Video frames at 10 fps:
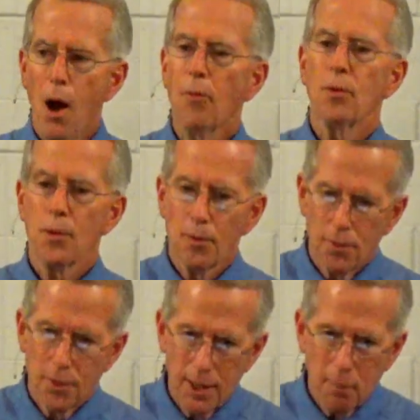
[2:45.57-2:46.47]

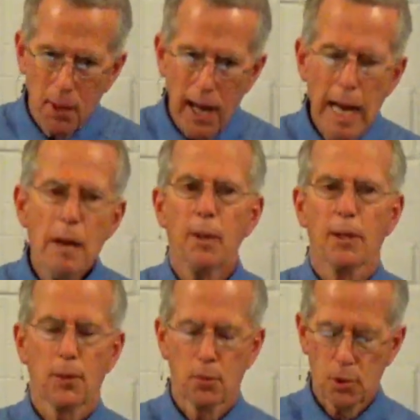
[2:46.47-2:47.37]
offer the
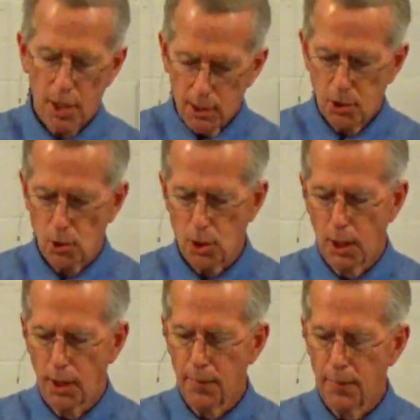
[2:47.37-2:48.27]
payment that was
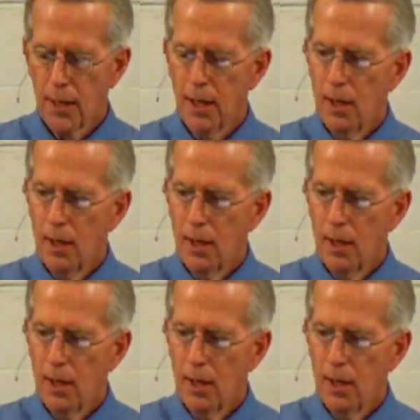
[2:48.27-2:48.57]
necessary